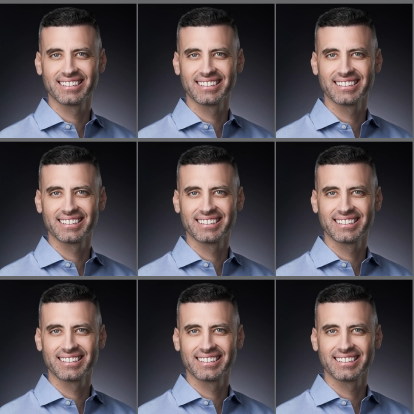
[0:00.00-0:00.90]

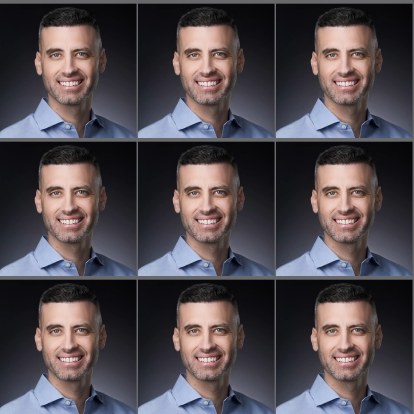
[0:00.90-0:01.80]

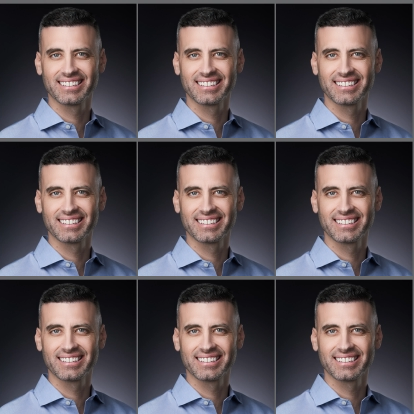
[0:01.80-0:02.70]

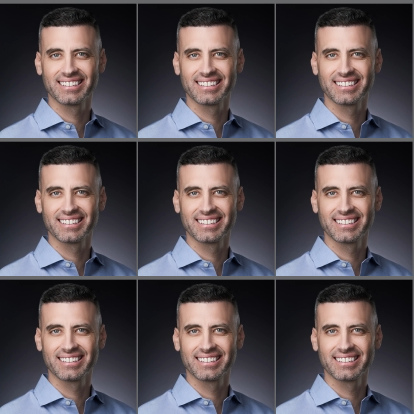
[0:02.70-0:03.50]
(no lip movement)